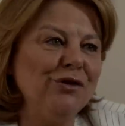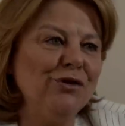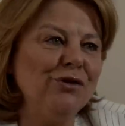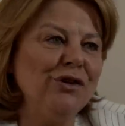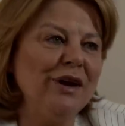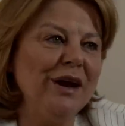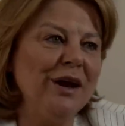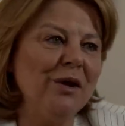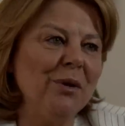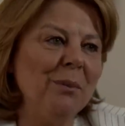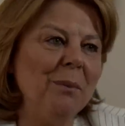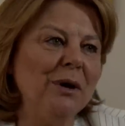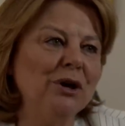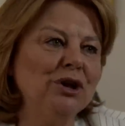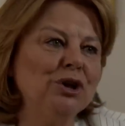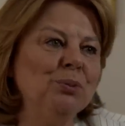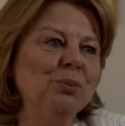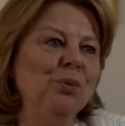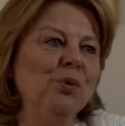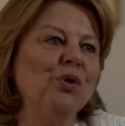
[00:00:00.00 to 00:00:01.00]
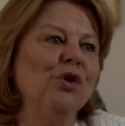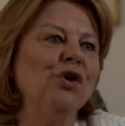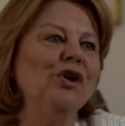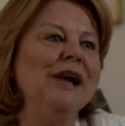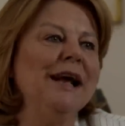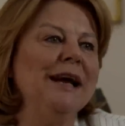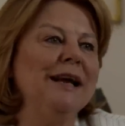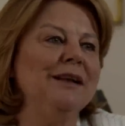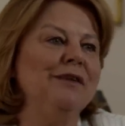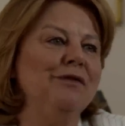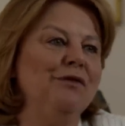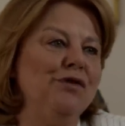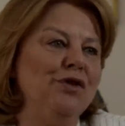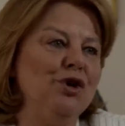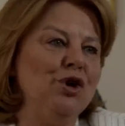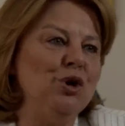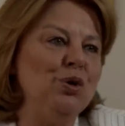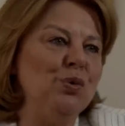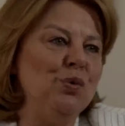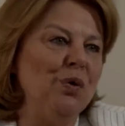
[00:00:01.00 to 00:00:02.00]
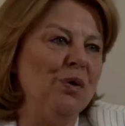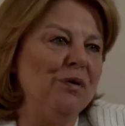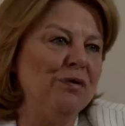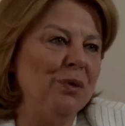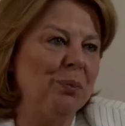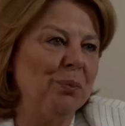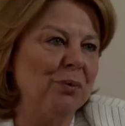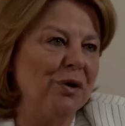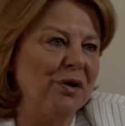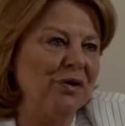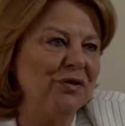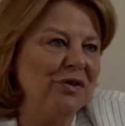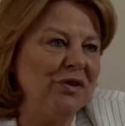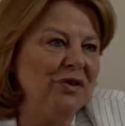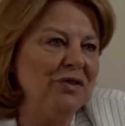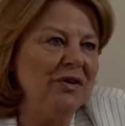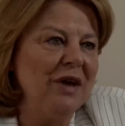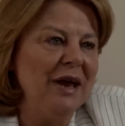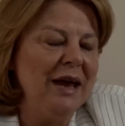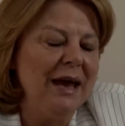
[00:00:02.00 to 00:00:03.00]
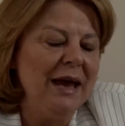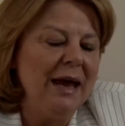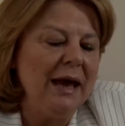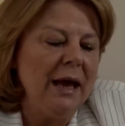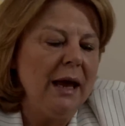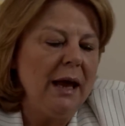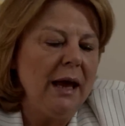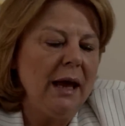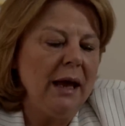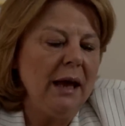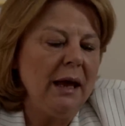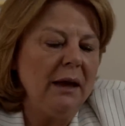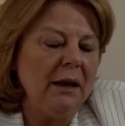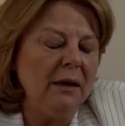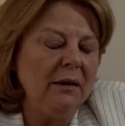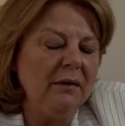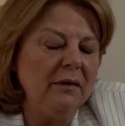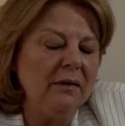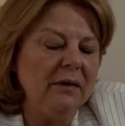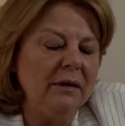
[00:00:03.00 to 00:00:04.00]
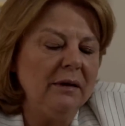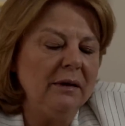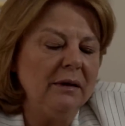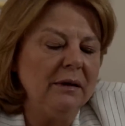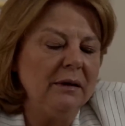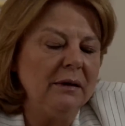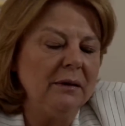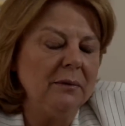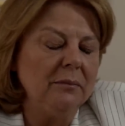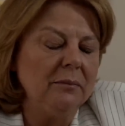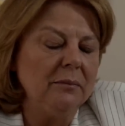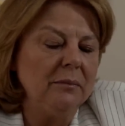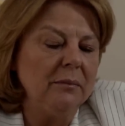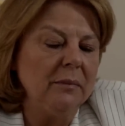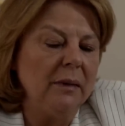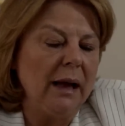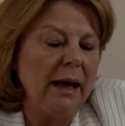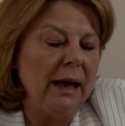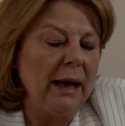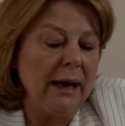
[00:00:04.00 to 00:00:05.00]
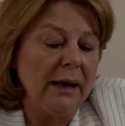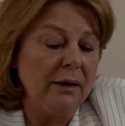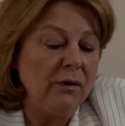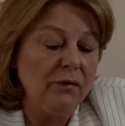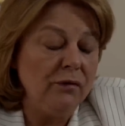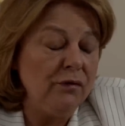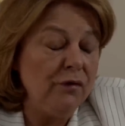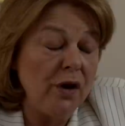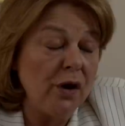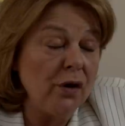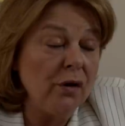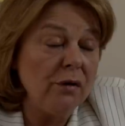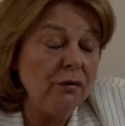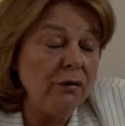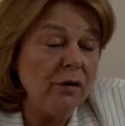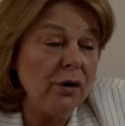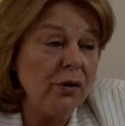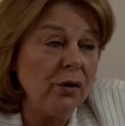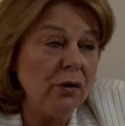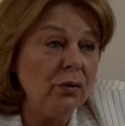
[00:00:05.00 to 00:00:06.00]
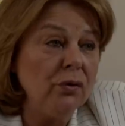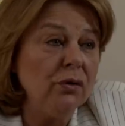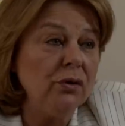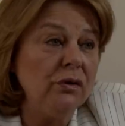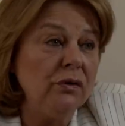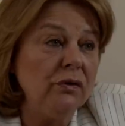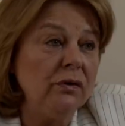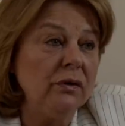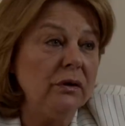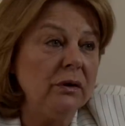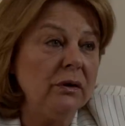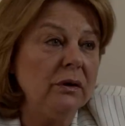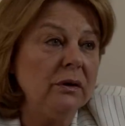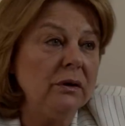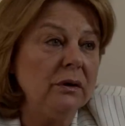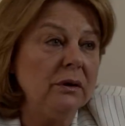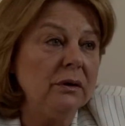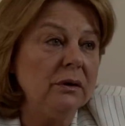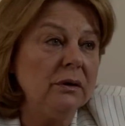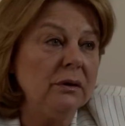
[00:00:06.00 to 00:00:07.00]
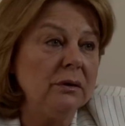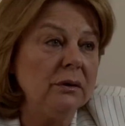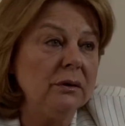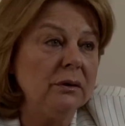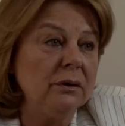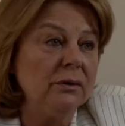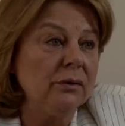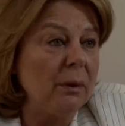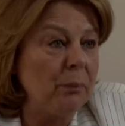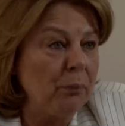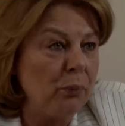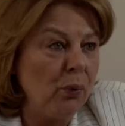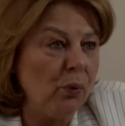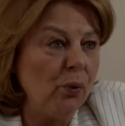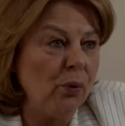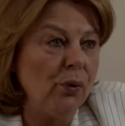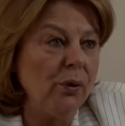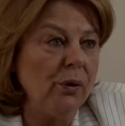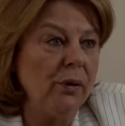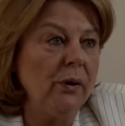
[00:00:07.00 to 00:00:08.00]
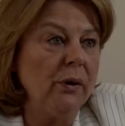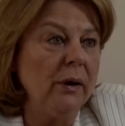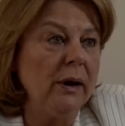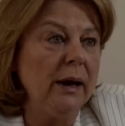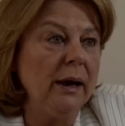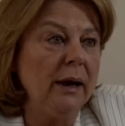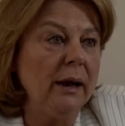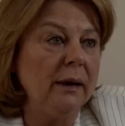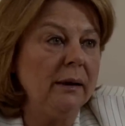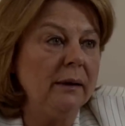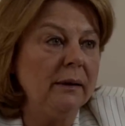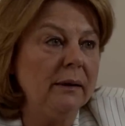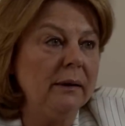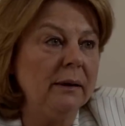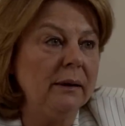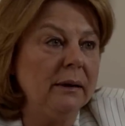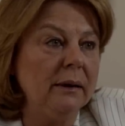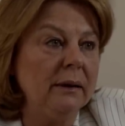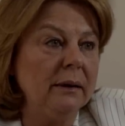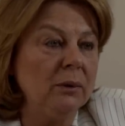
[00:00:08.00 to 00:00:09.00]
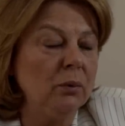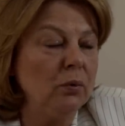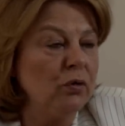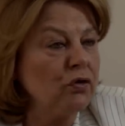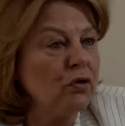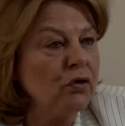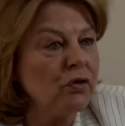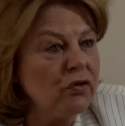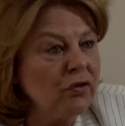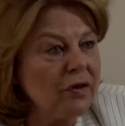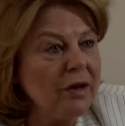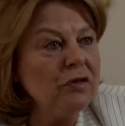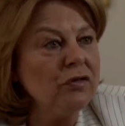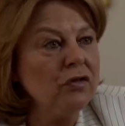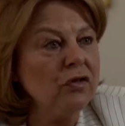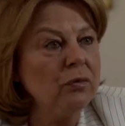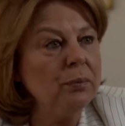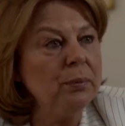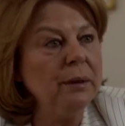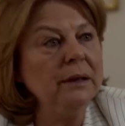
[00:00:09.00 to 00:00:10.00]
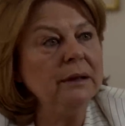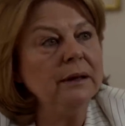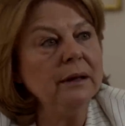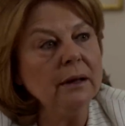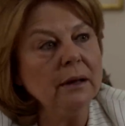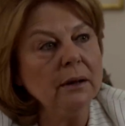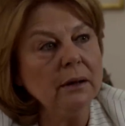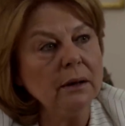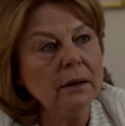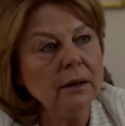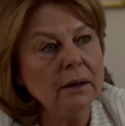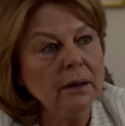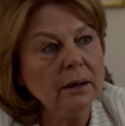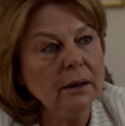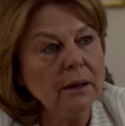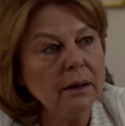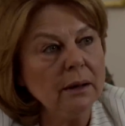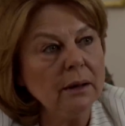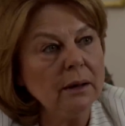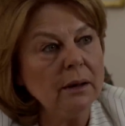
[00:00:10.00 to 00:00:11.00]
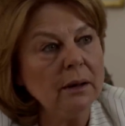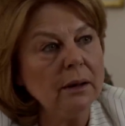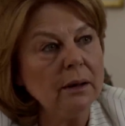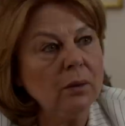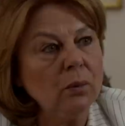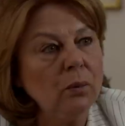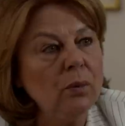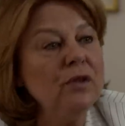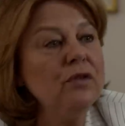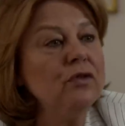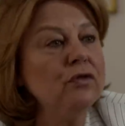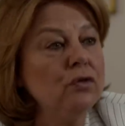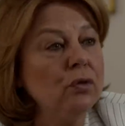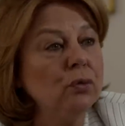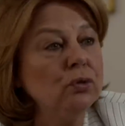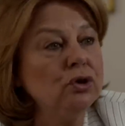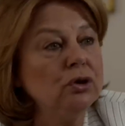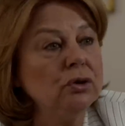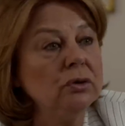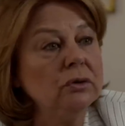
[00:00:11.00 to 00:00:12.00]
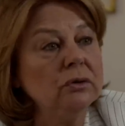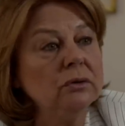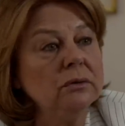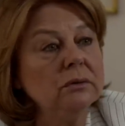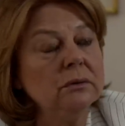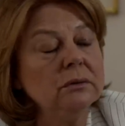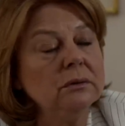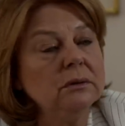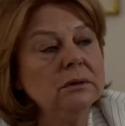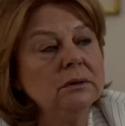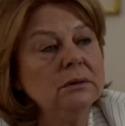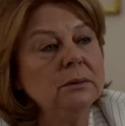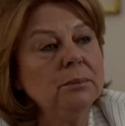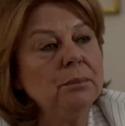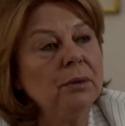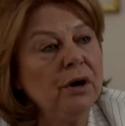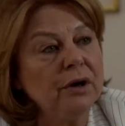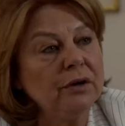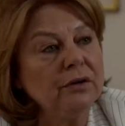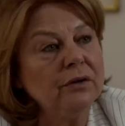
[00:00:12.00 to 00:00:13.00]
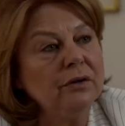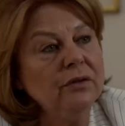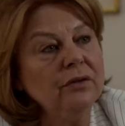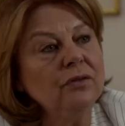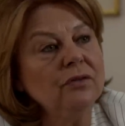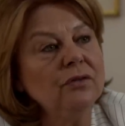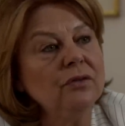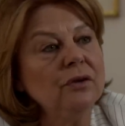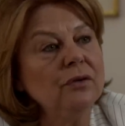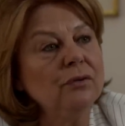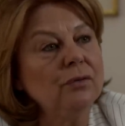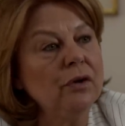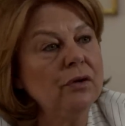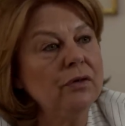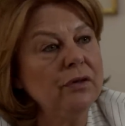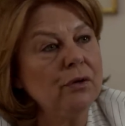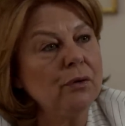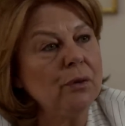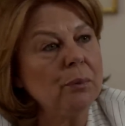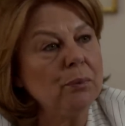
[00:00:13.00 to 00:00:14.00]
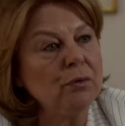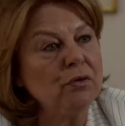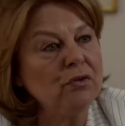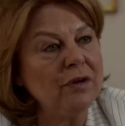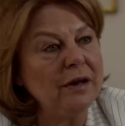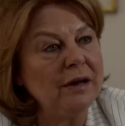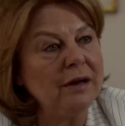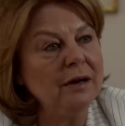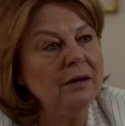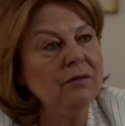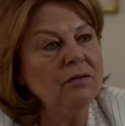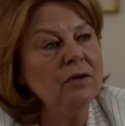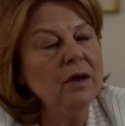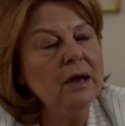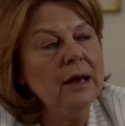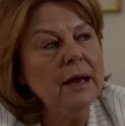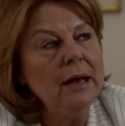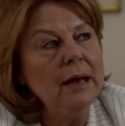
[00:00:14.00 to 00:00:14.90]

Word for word: to take a much more collective view of the process. Mm-hmm. And um, I had a very, very good uh, rapport, and uh, there was consensus building uh, with social mm-hmm. partners and re- their representatives.